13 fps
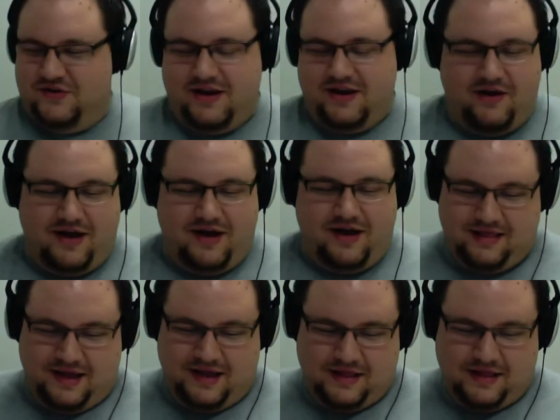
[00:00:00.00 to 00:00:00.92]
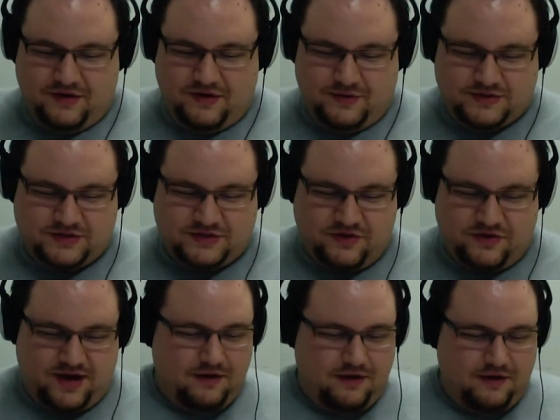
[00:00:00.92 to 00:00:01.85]
I loved it. It was great.
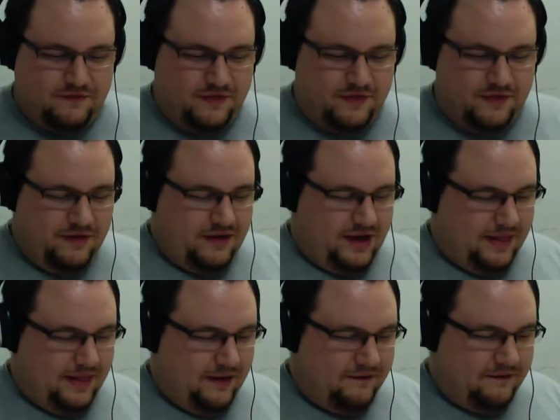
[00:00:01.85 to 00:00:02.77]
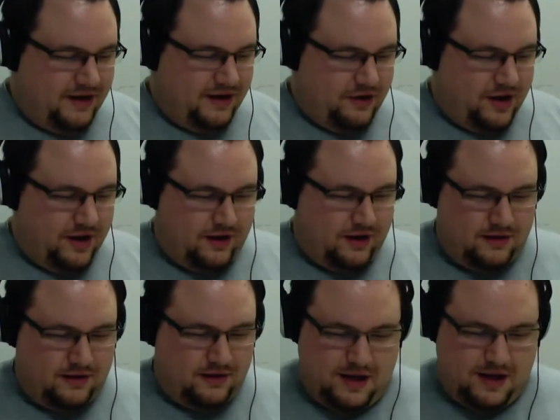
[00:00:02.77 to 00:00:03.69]
I love hearing
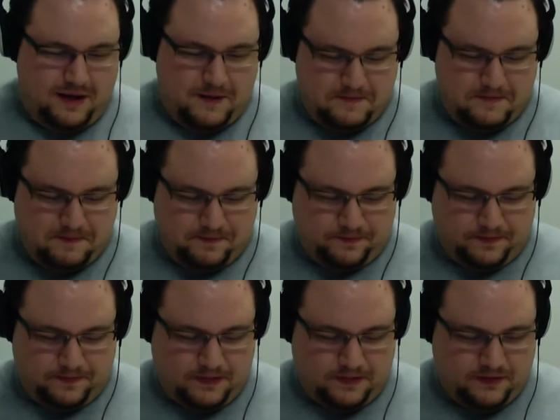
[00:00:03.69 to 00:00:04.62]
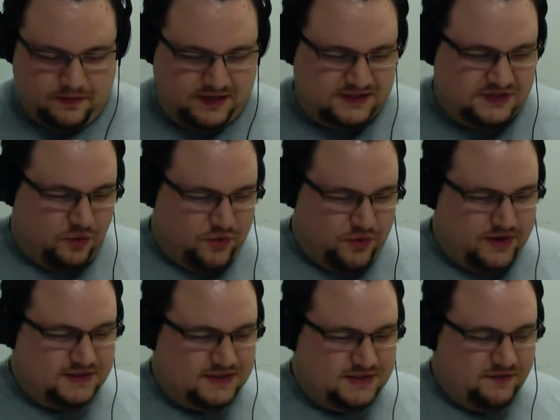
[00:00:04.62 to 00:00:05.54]
the
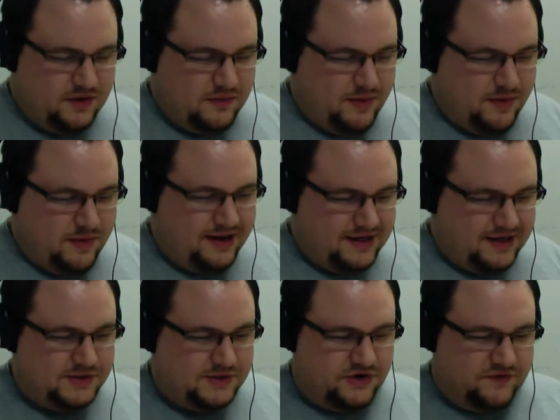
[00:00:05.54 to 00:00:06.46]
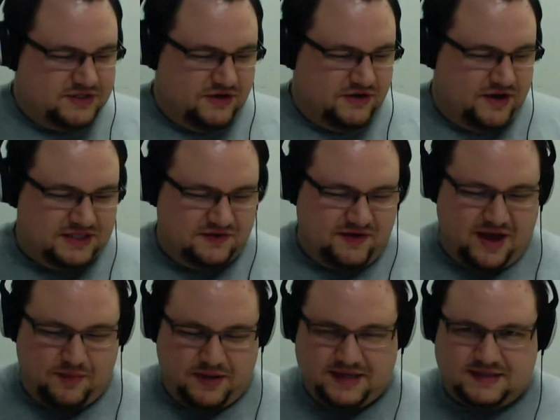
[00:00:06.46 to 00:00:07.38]
stories of good and bad customer service you guys have had,
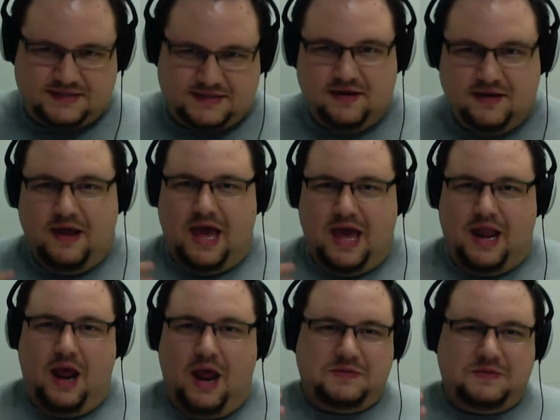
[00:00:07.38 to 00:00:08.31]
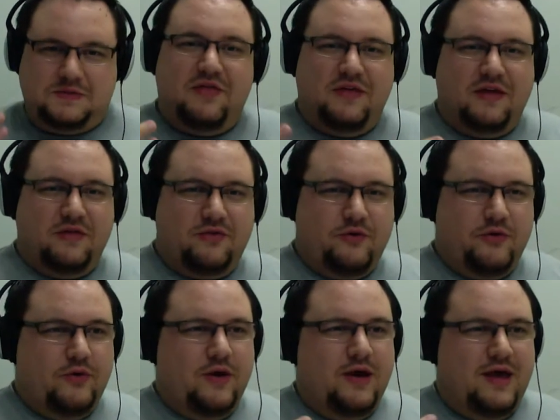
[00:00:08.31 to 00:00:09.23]
because it helps me to think
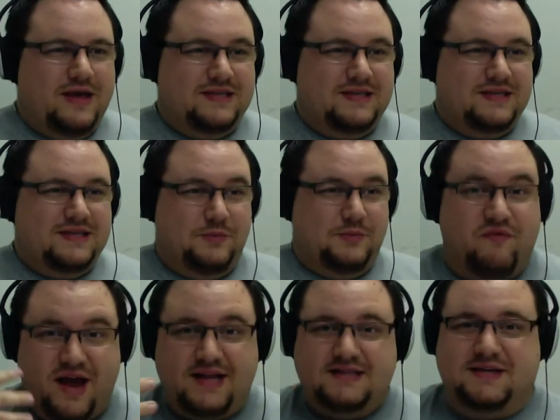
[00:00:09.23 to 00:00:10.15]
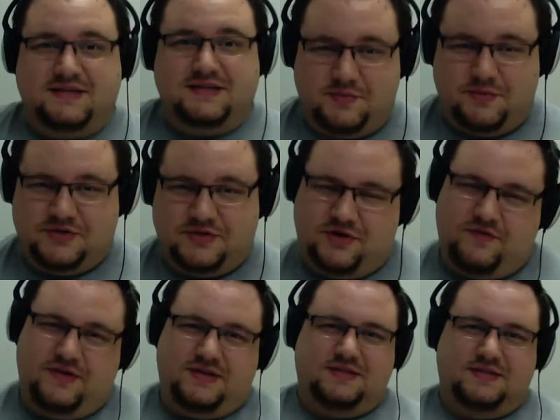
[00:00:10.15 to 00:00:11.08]
through, as someone who provides customer
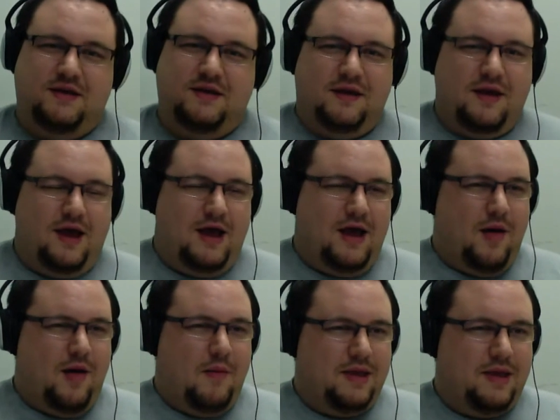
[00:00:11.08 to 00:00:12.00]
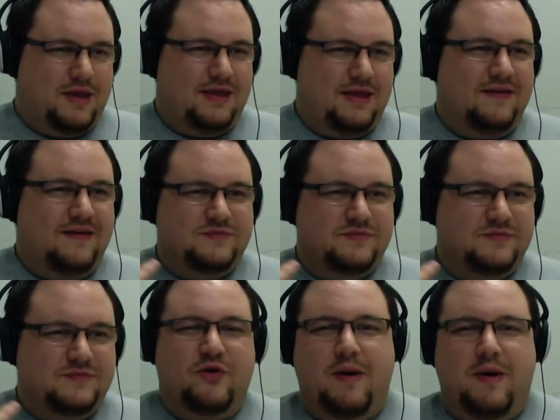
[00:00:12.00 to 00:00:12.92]
service. It gives me good
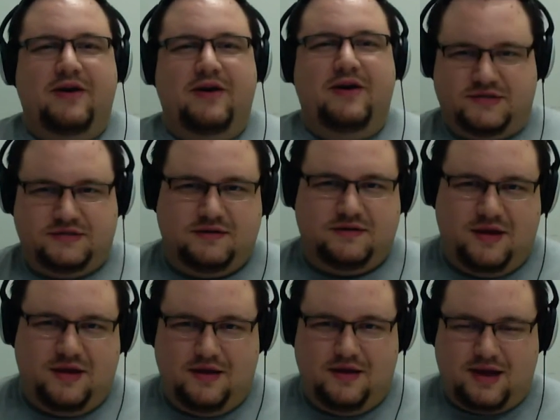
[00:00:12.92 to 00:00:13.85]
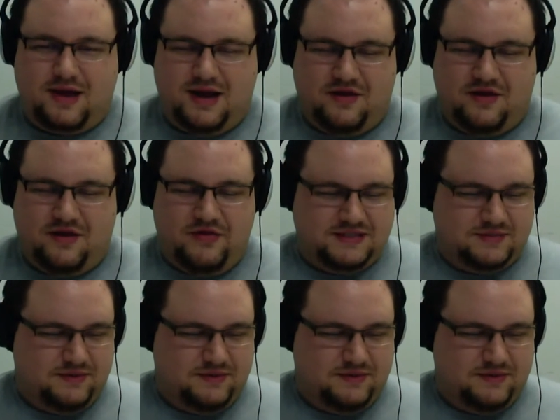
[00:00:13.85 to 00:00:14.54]
reminders, kind of on things.